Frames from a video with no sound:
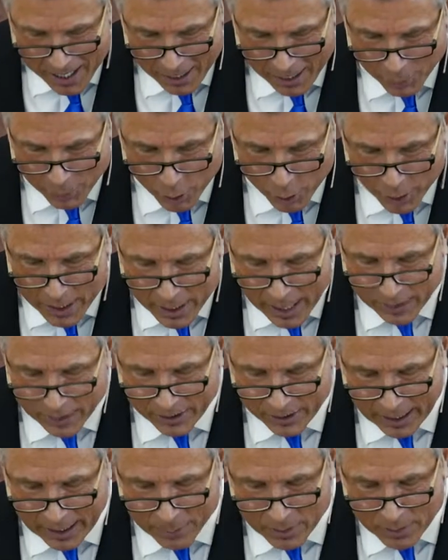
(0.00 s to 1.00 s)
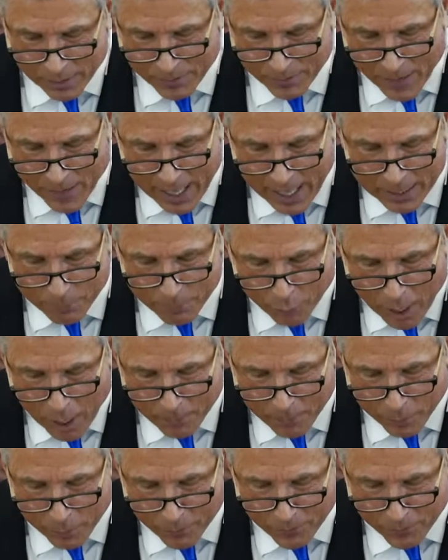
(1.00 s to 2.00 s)
and could not seem to find
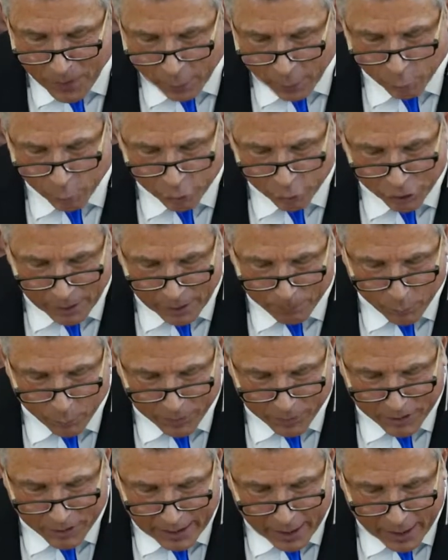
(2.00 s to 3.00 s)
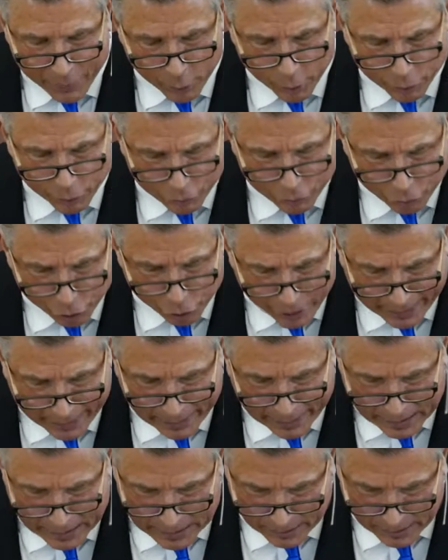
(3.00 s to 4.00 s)
proper fellowship with the other
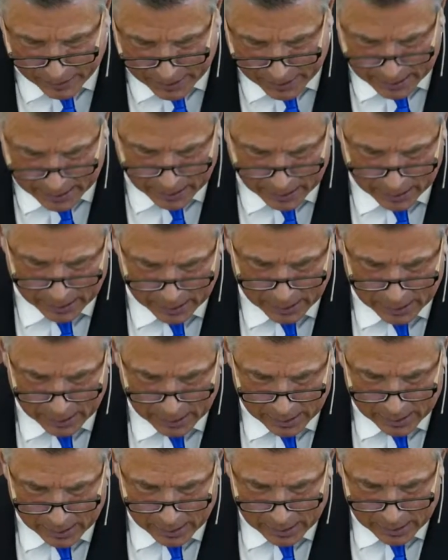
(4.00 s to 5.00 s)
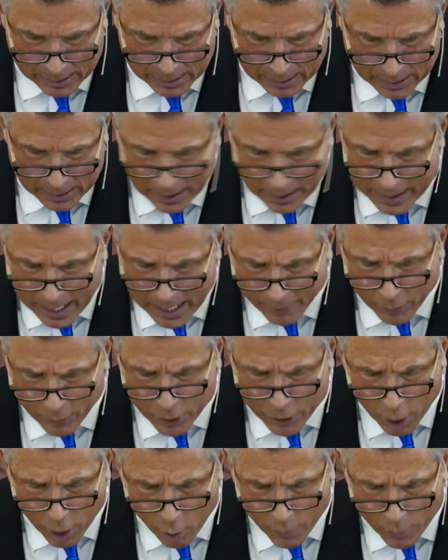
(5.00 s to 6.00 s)
chickens. It had never
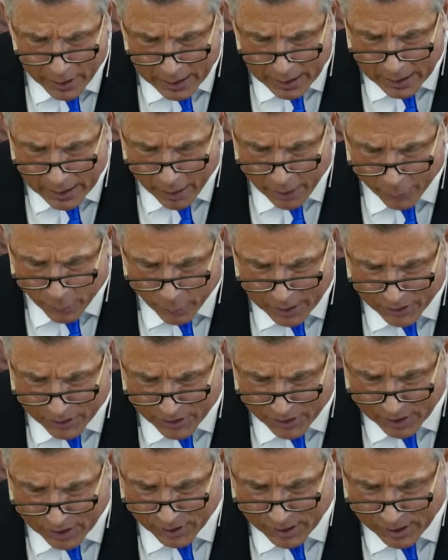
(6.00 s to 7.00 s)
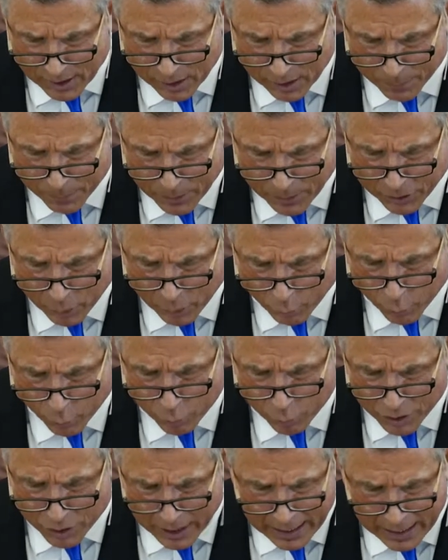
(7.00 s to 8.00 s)
known any other existence but the
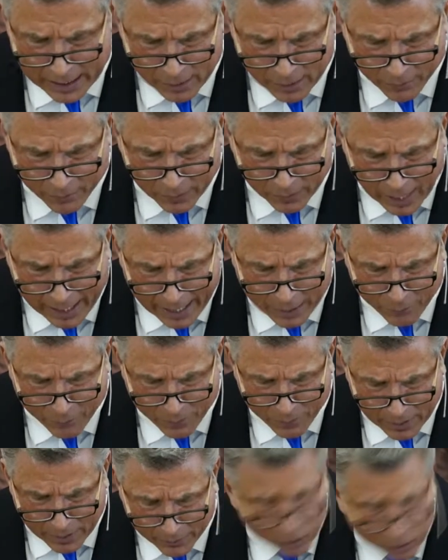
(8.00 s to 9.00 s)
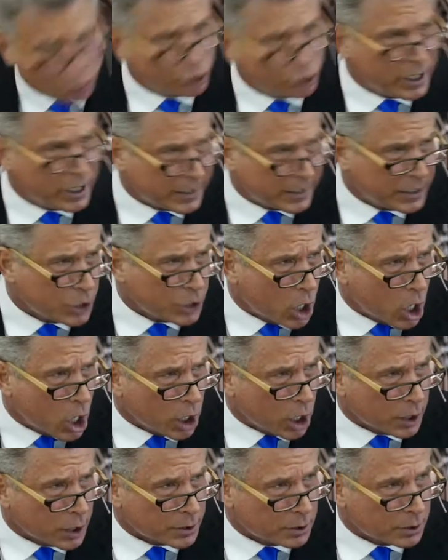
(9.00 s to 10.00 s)
routine of life in the chicken
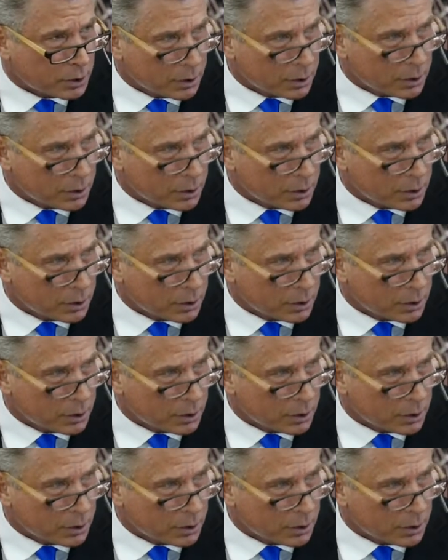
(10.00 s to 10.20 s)
yard.